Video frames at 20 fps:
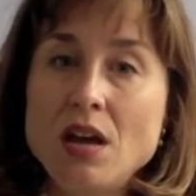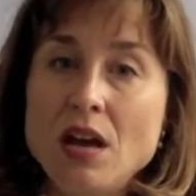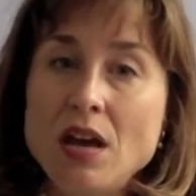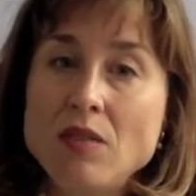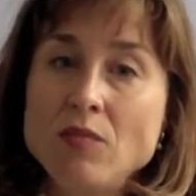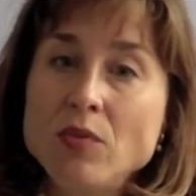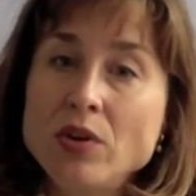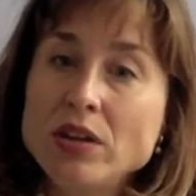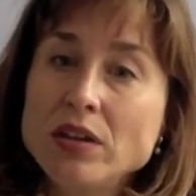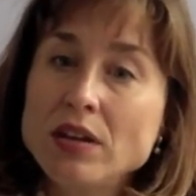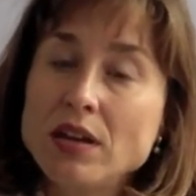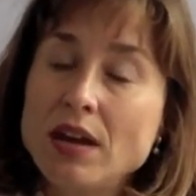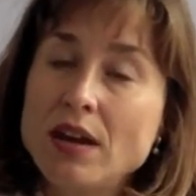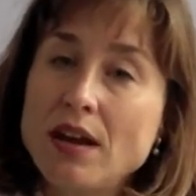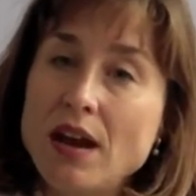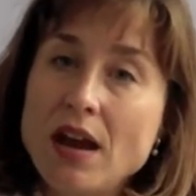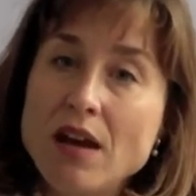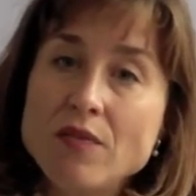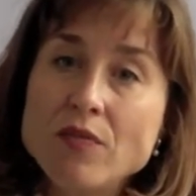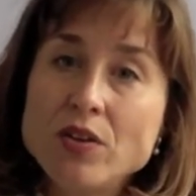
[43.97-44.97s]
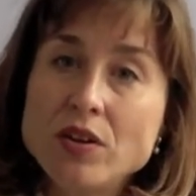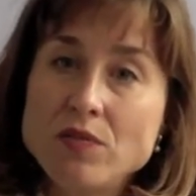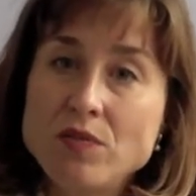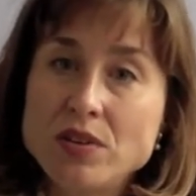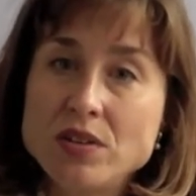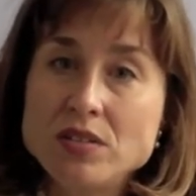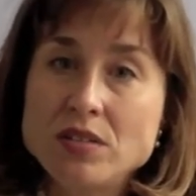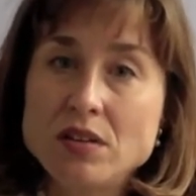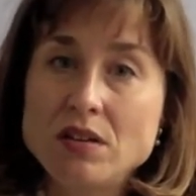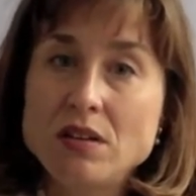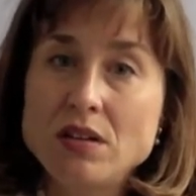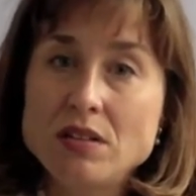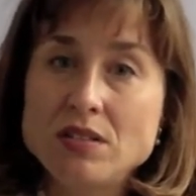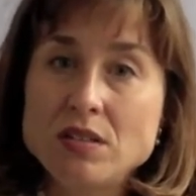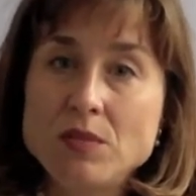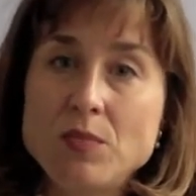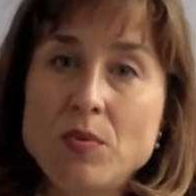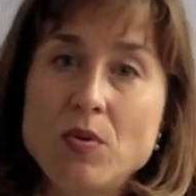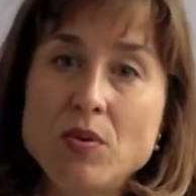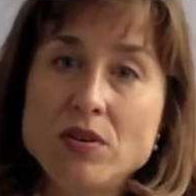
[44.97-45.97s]
And really at every visit, it's
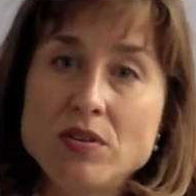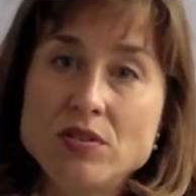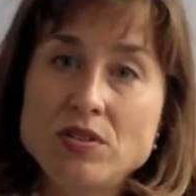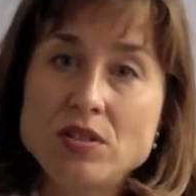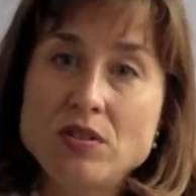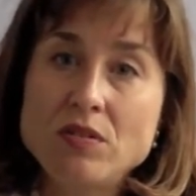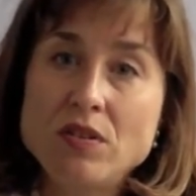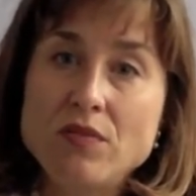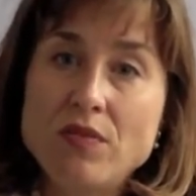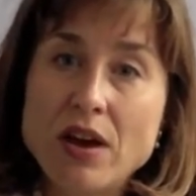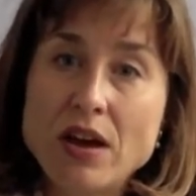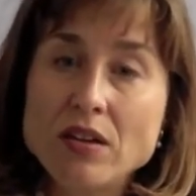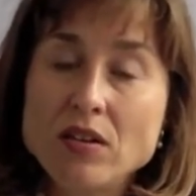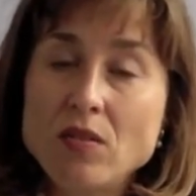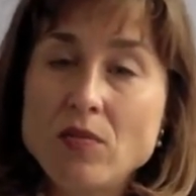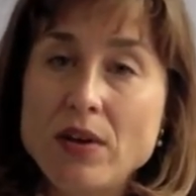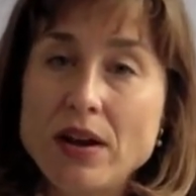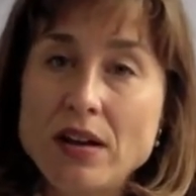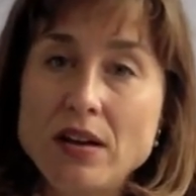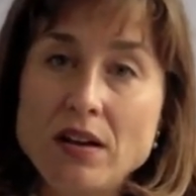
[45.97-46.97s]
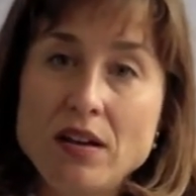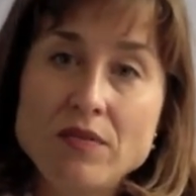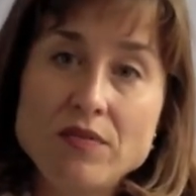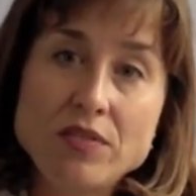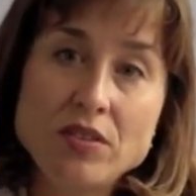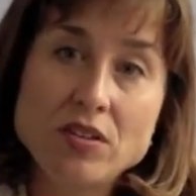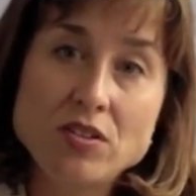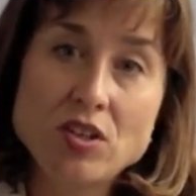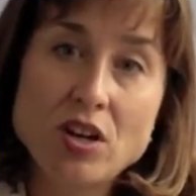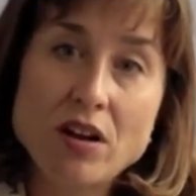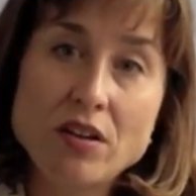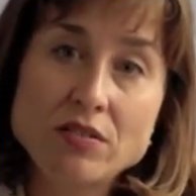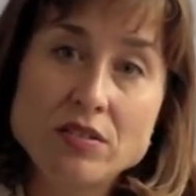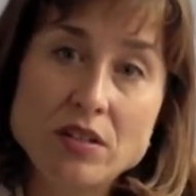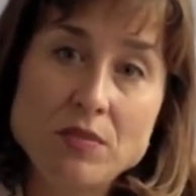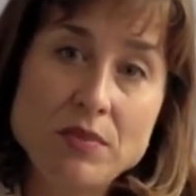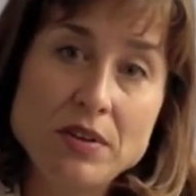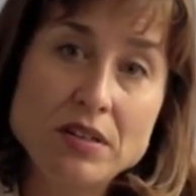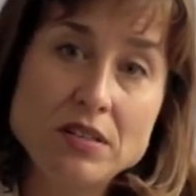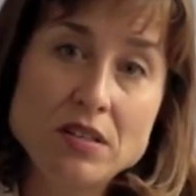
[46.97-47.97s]
important to evaluate if the child's
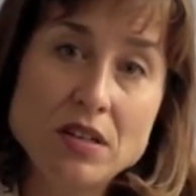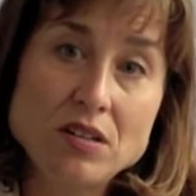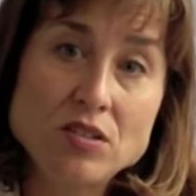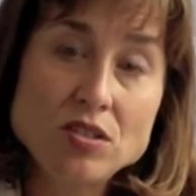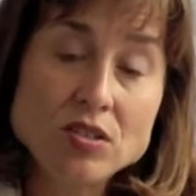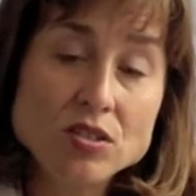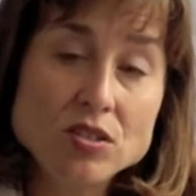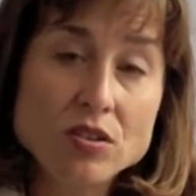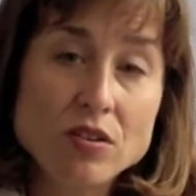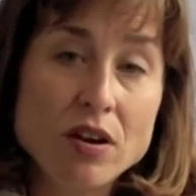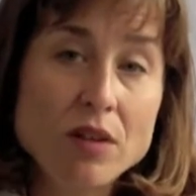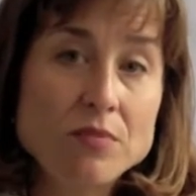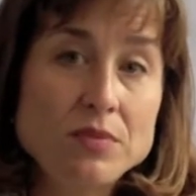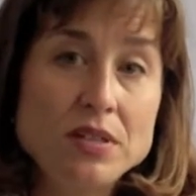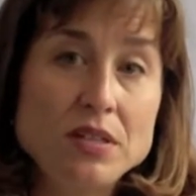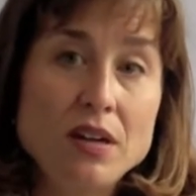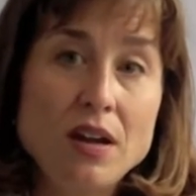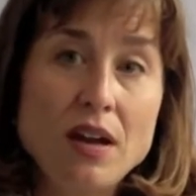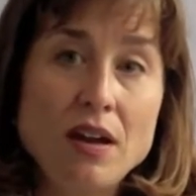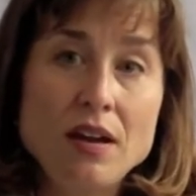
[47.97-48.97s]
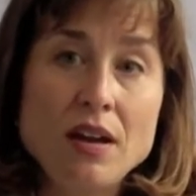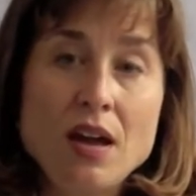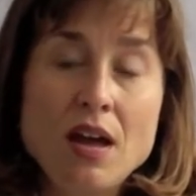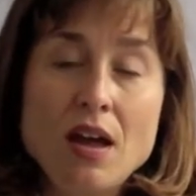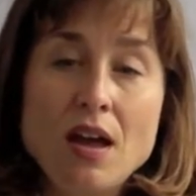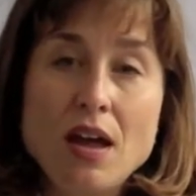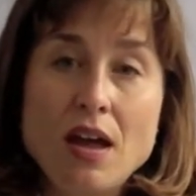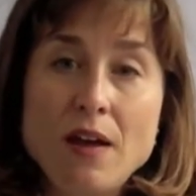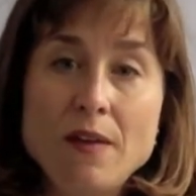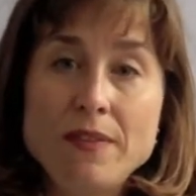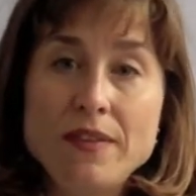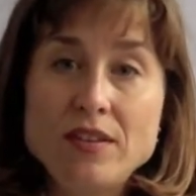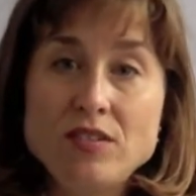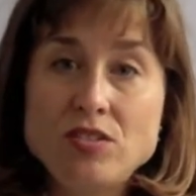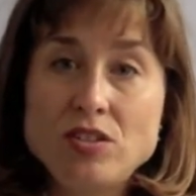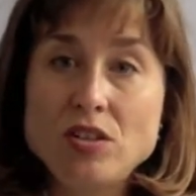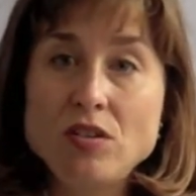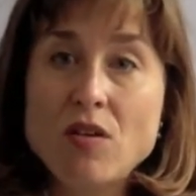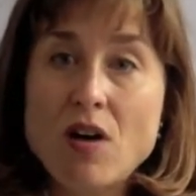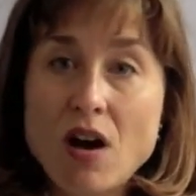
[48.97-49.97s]
immunizations are up to date, and then
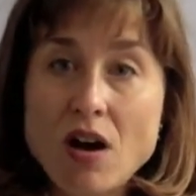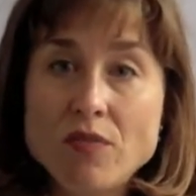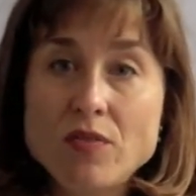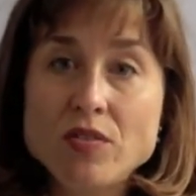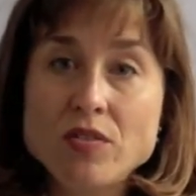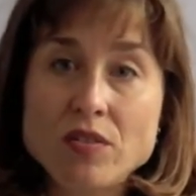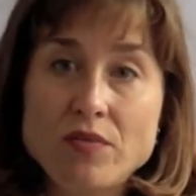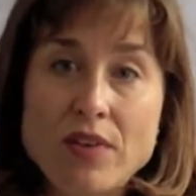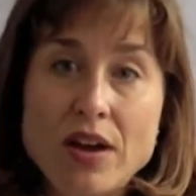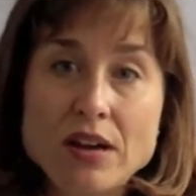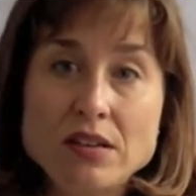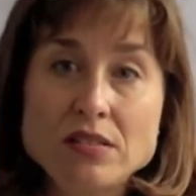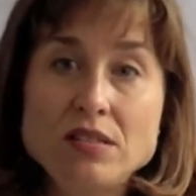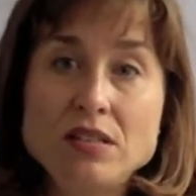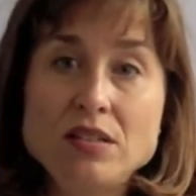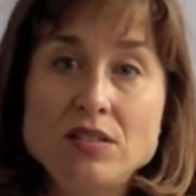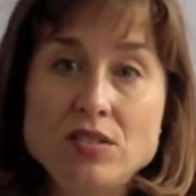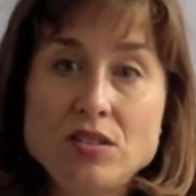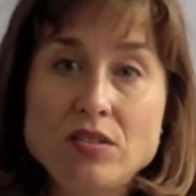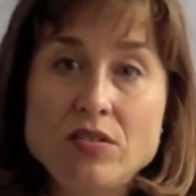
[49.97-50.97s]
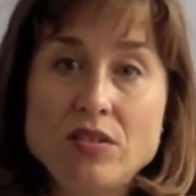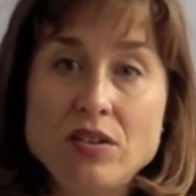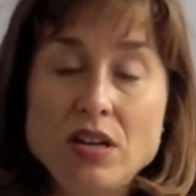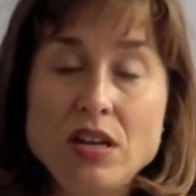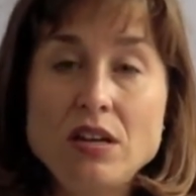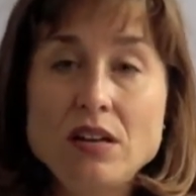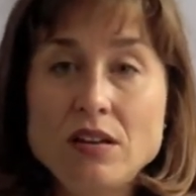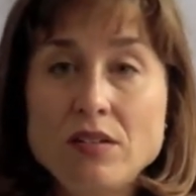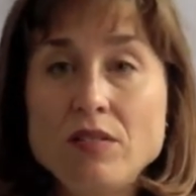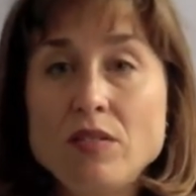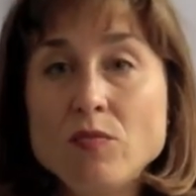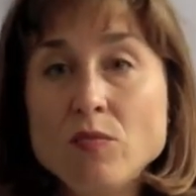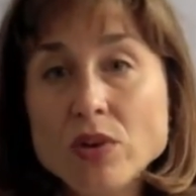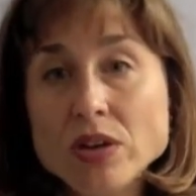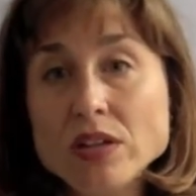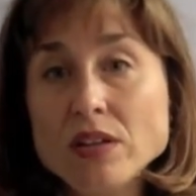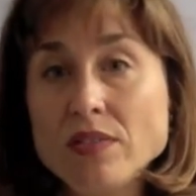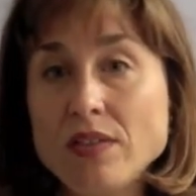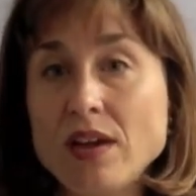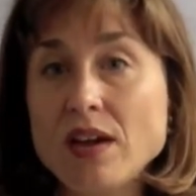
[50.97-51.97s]
to offer the vaccines that are needed. And
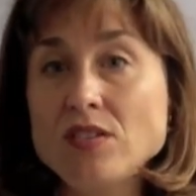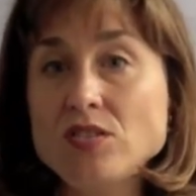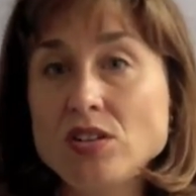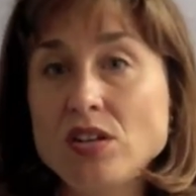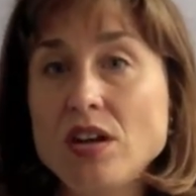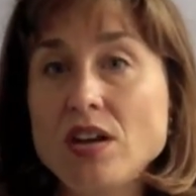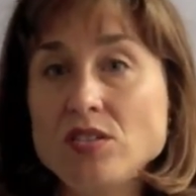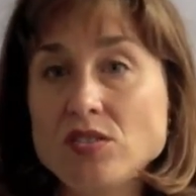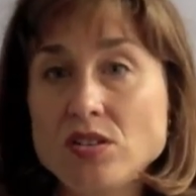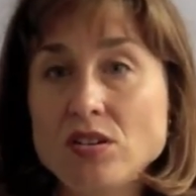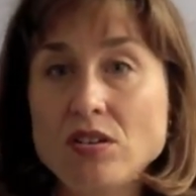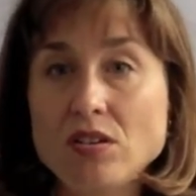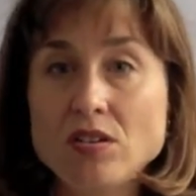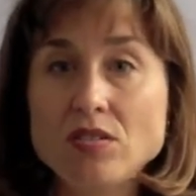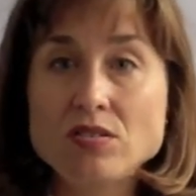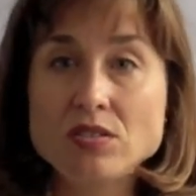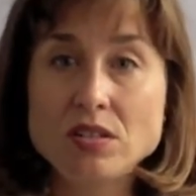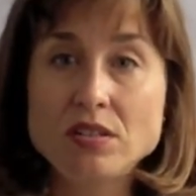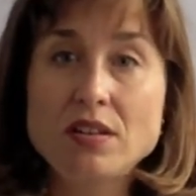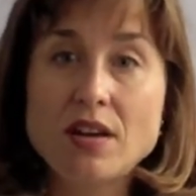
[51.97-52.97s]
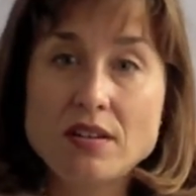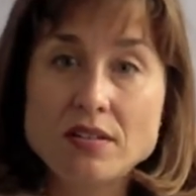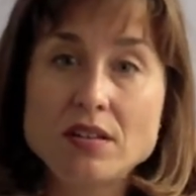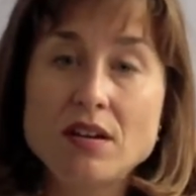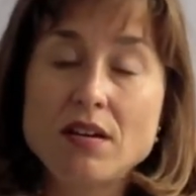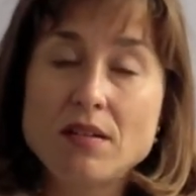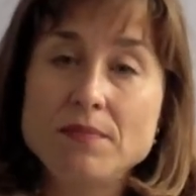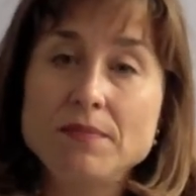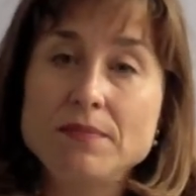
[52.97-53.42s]
really the education occurs at that time.